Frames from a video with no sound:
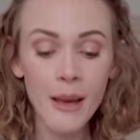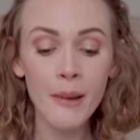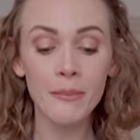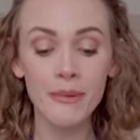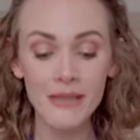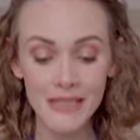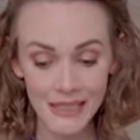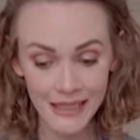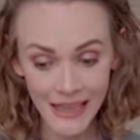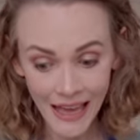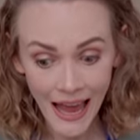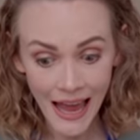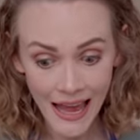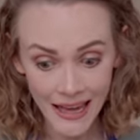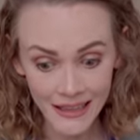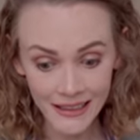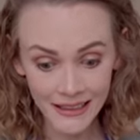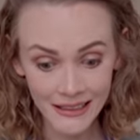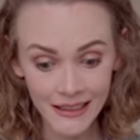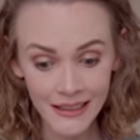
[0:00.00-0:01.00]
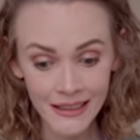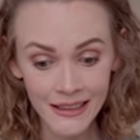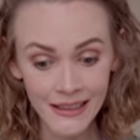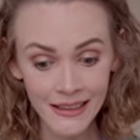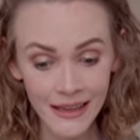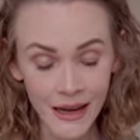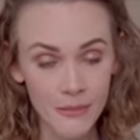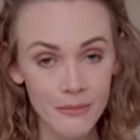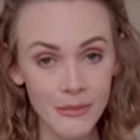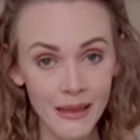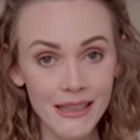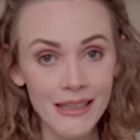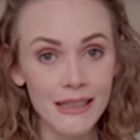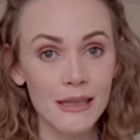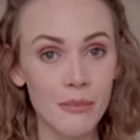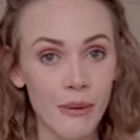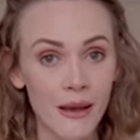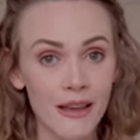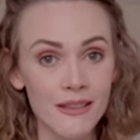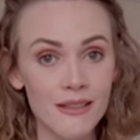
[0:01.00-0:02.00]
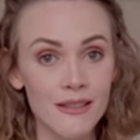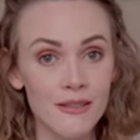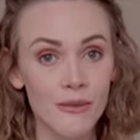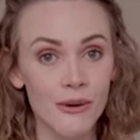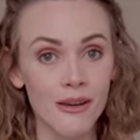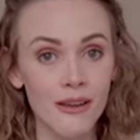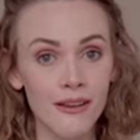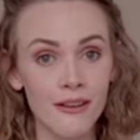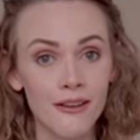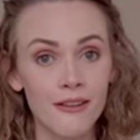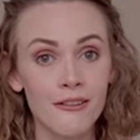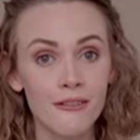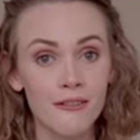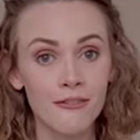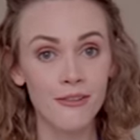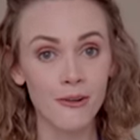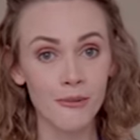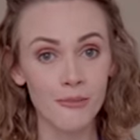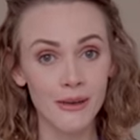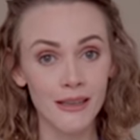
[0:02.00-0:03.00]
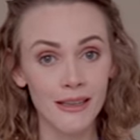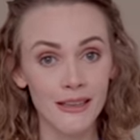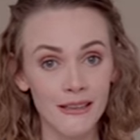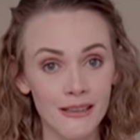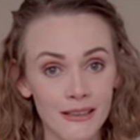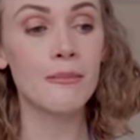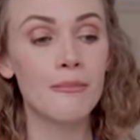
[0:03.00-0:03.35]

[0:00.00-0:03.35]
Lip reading: But today, I'm making a pastry for me.